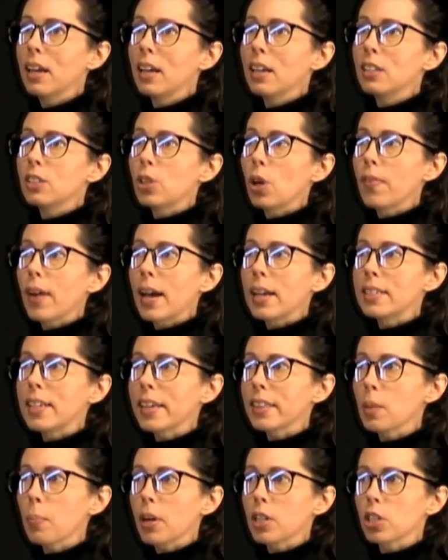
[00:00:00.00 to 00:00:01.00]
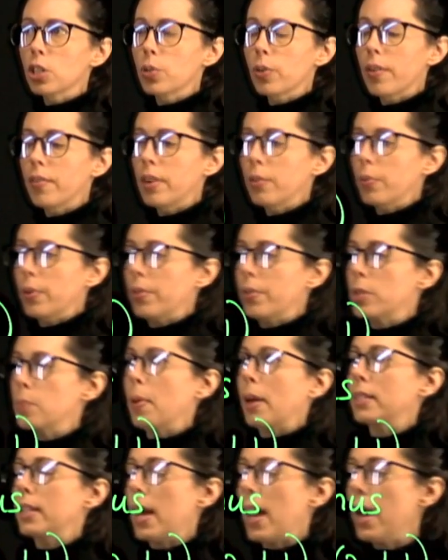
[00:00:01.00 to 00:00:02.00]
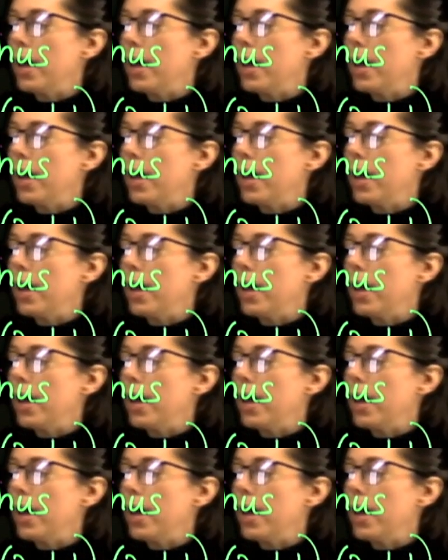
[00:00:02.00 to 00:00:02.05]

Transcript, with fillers: So if I take the partial derivative with respect to